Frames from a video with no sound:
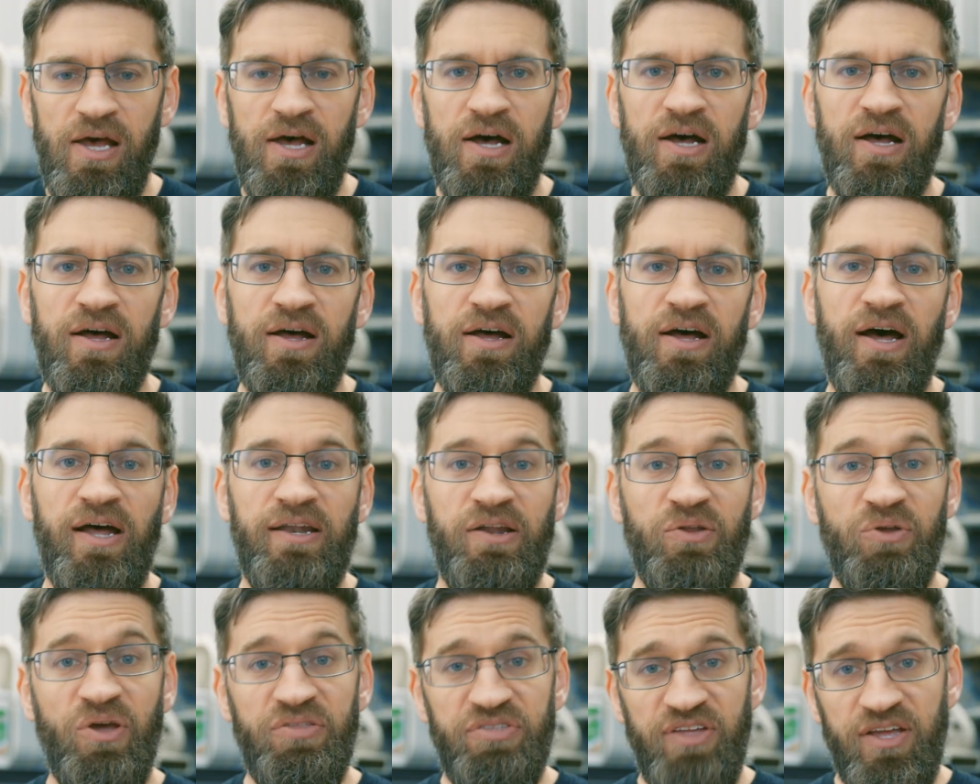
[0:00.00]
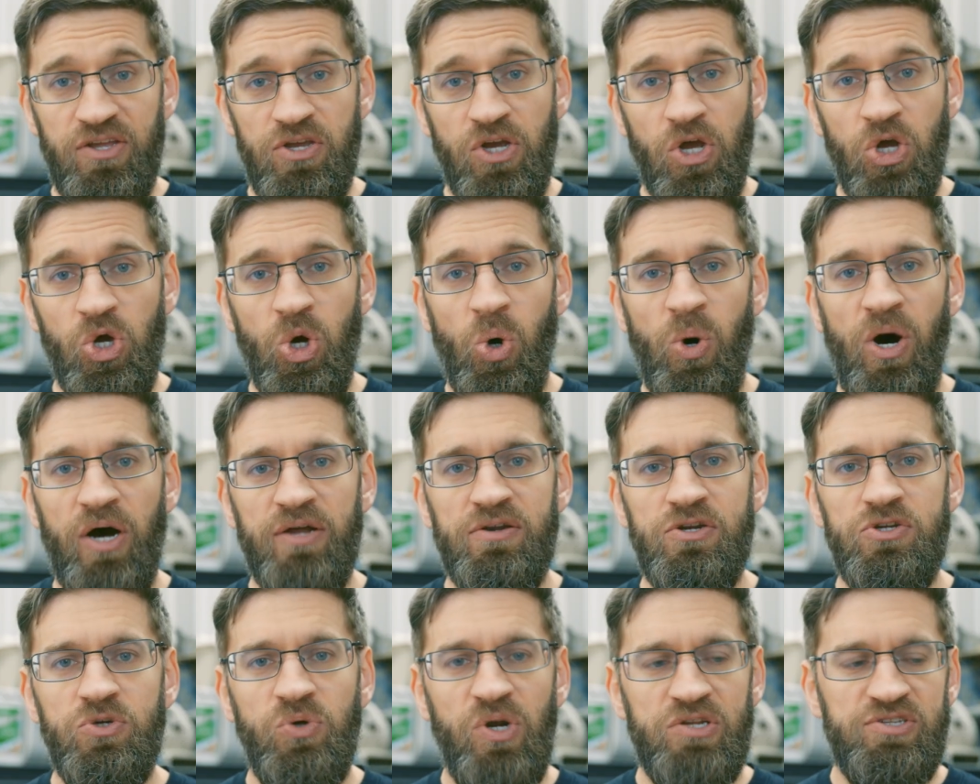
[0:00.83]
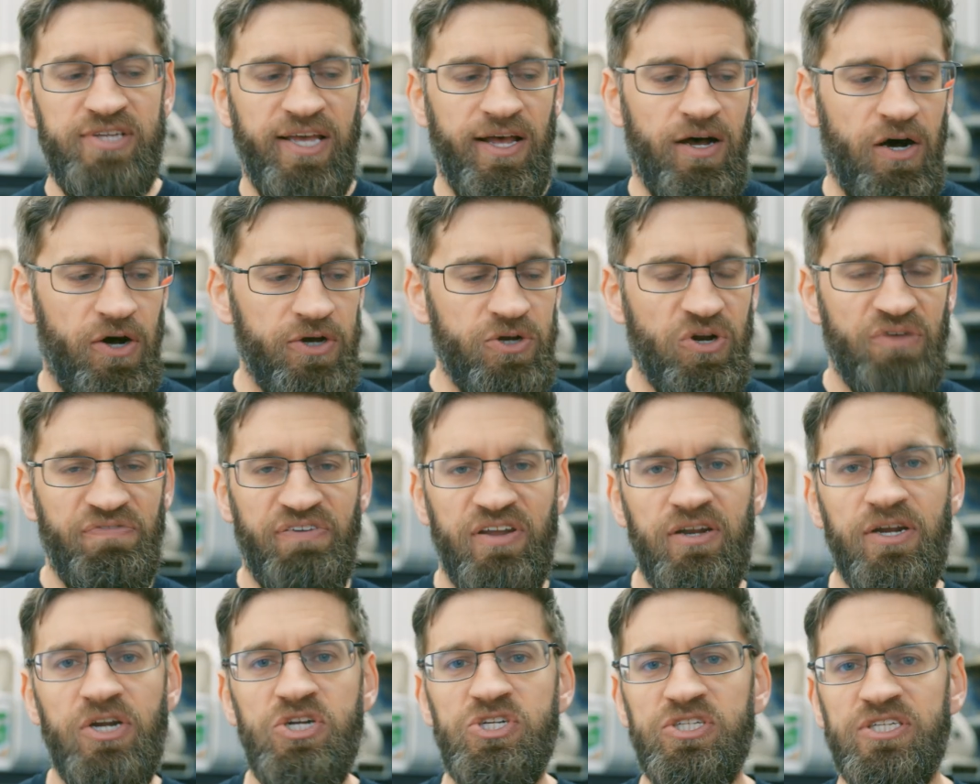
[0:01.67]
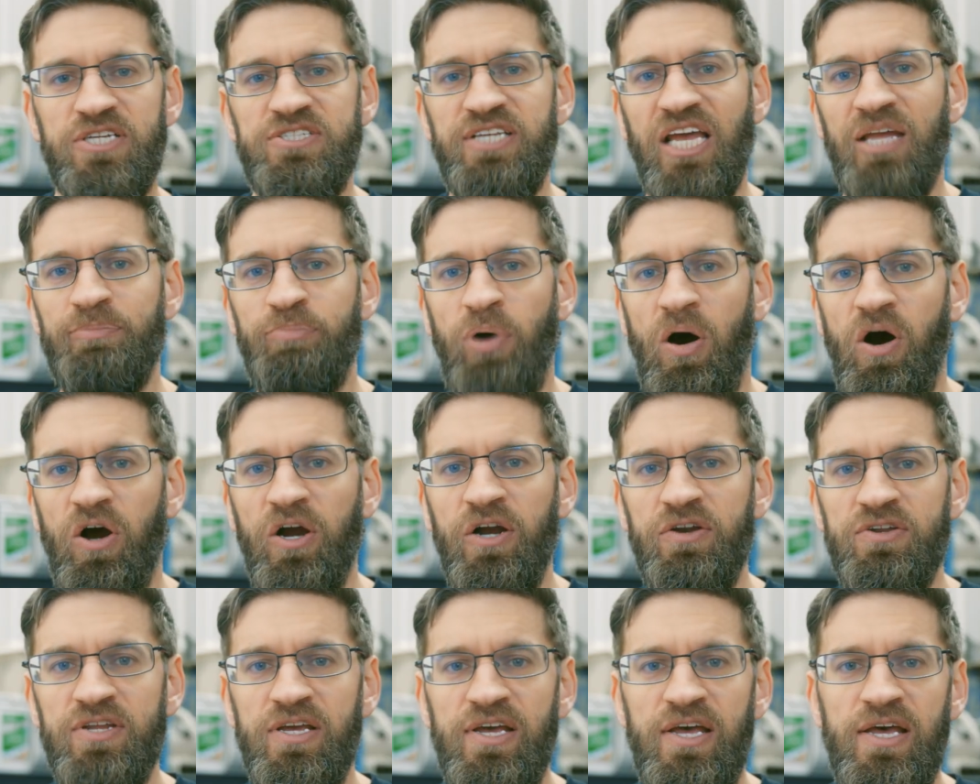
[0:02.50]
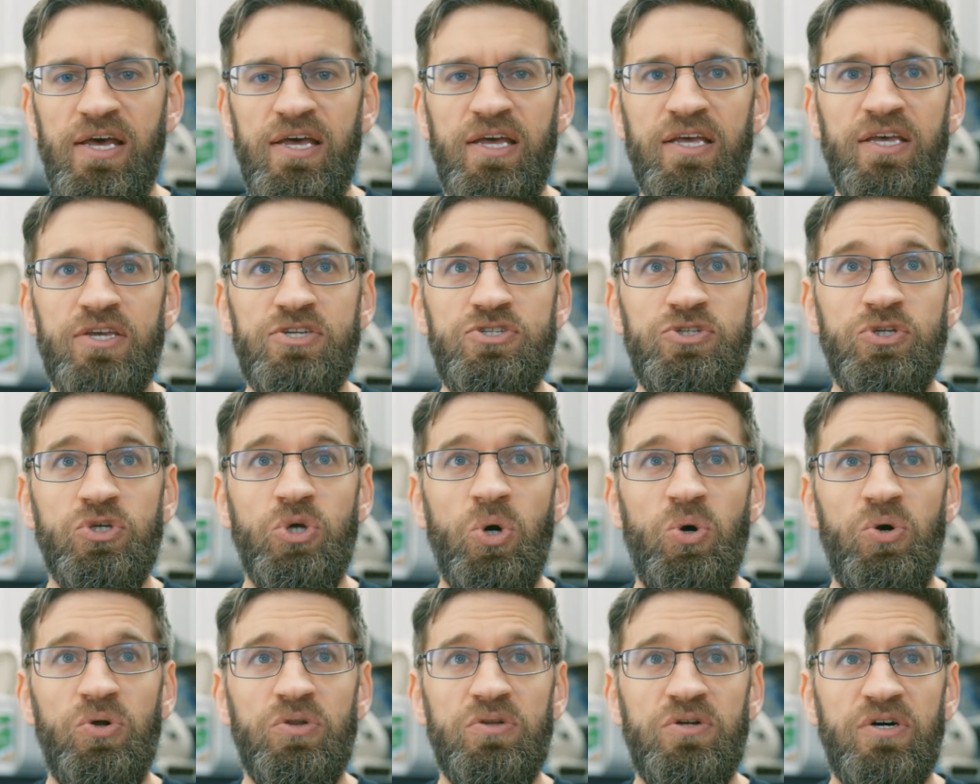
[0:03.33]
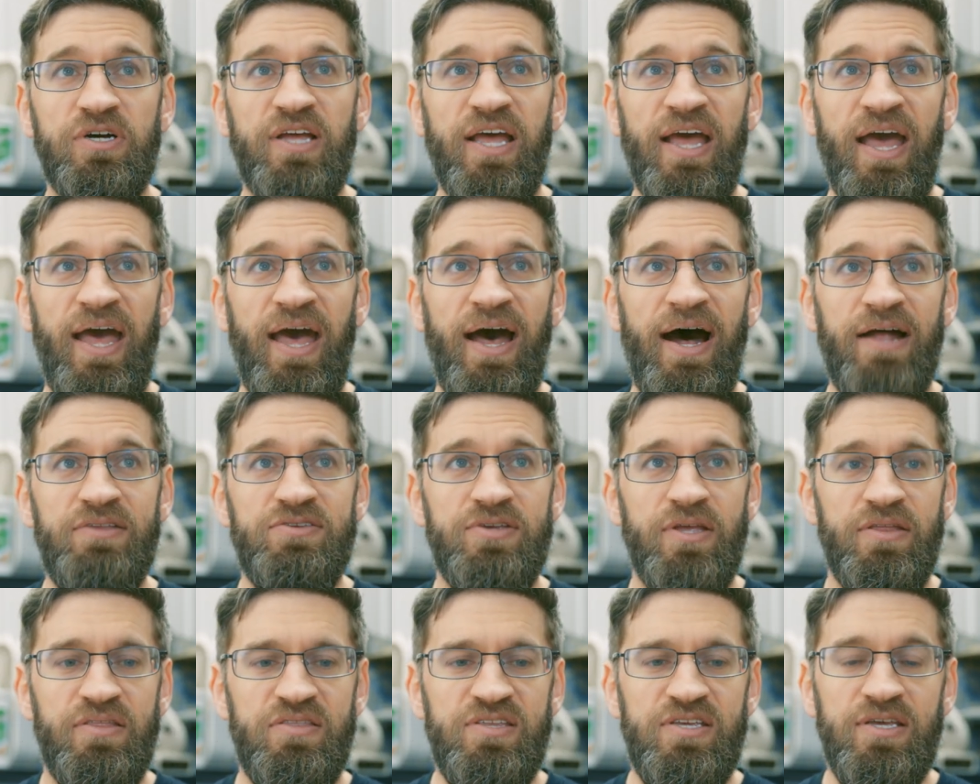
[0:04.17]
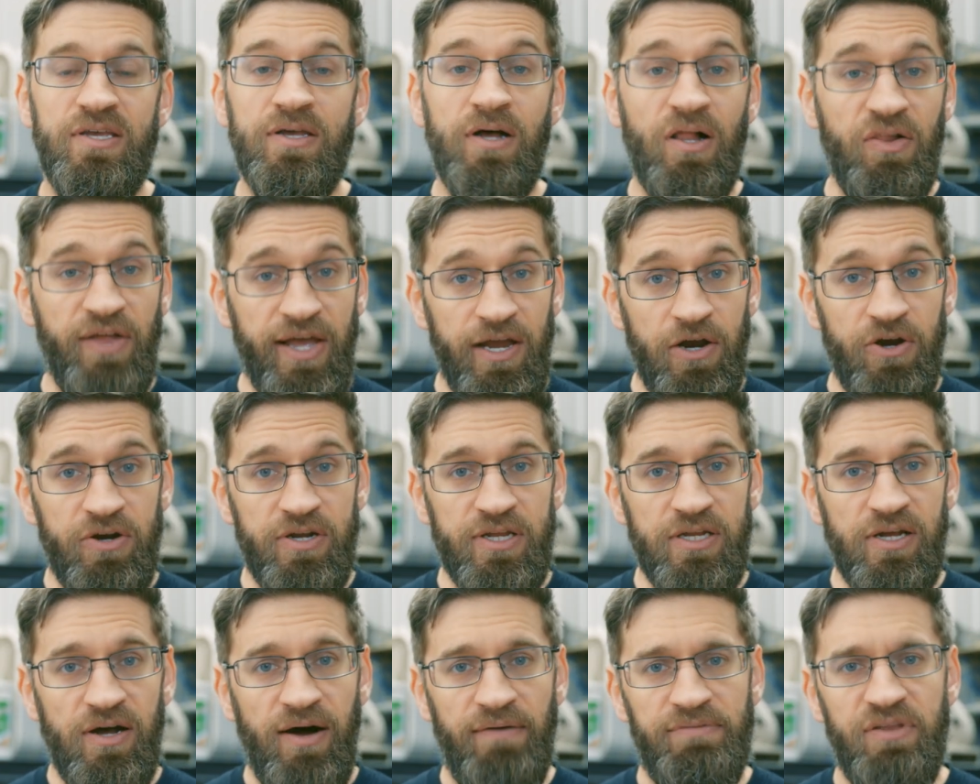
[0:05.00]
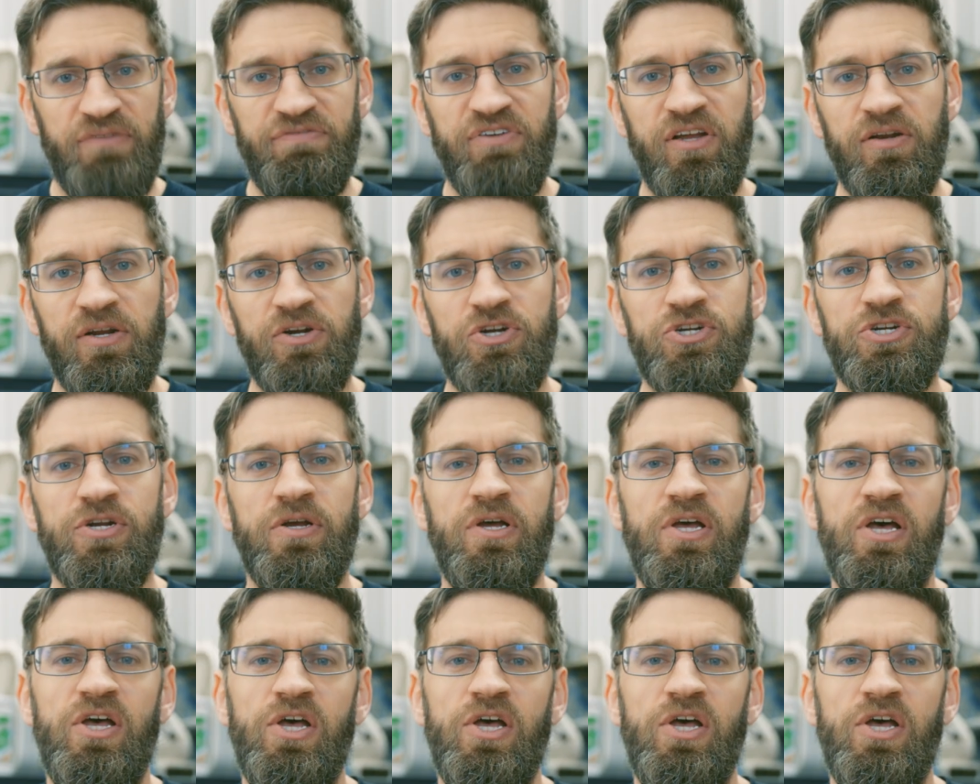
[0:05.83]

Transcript: Another thing you can go out and do to tell your finishes apart is to go look at the clarity of the finish.